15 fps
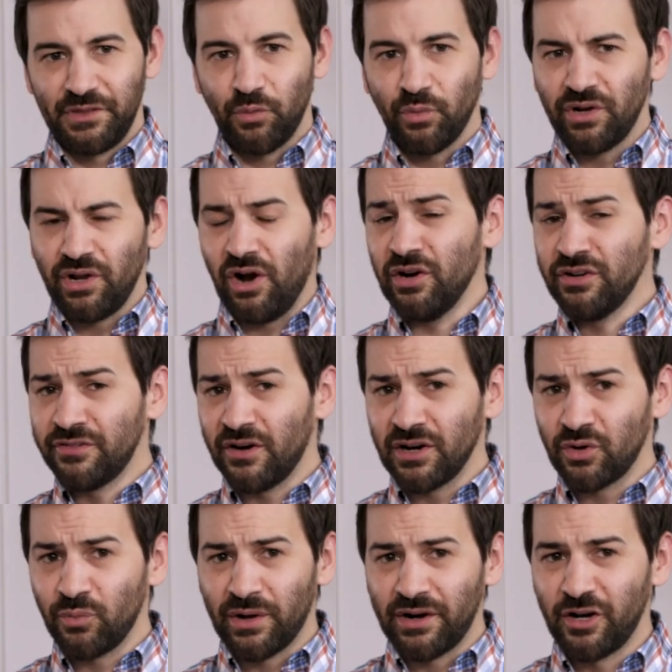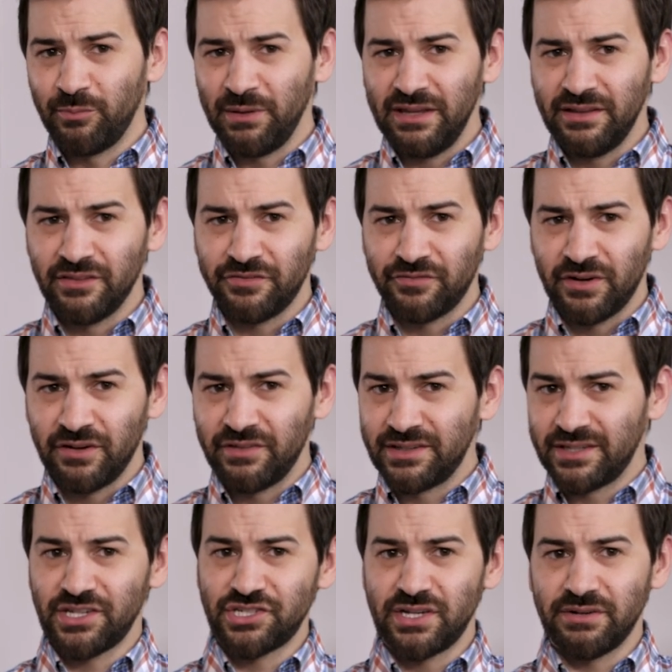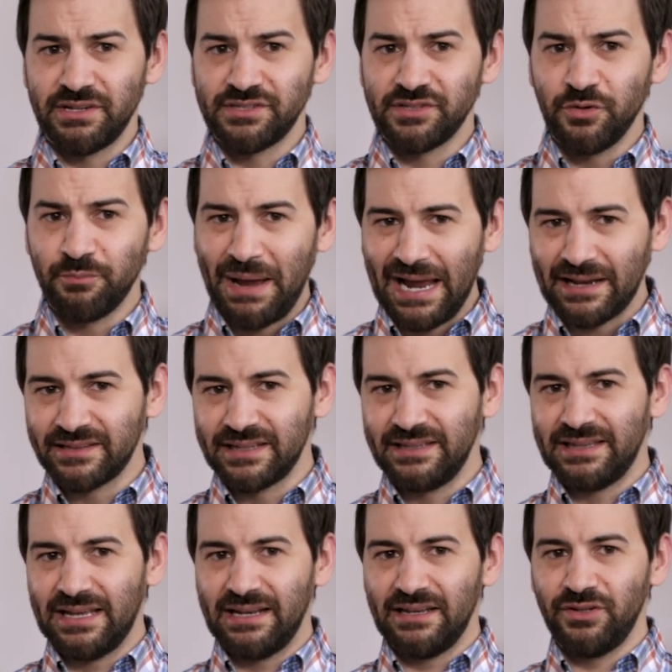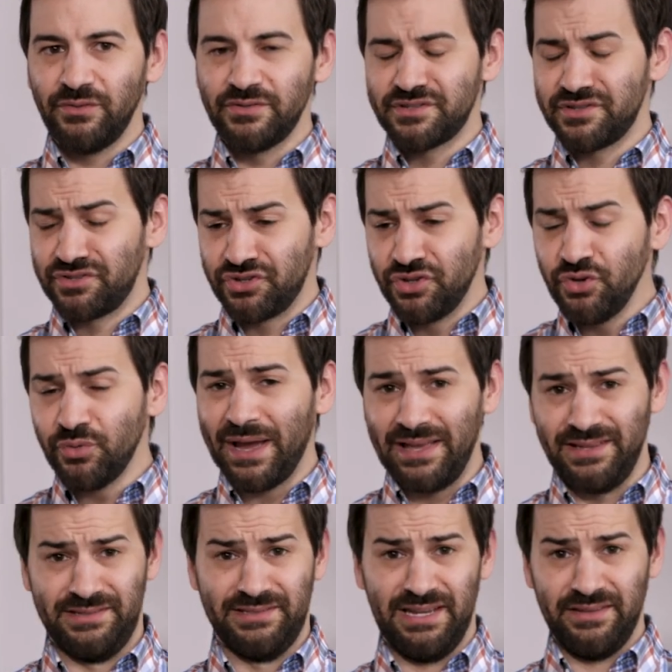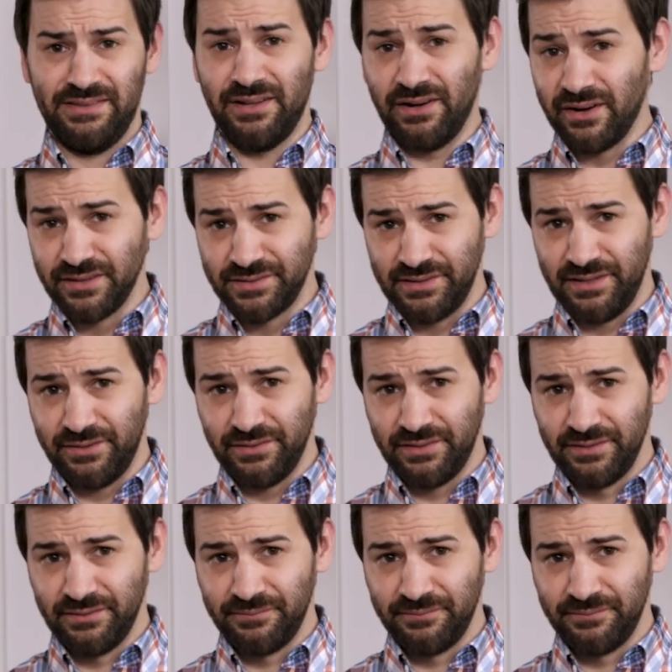The word aardvark wanted to be in the front of the dictionary so badly that it used two A's to get that R sound.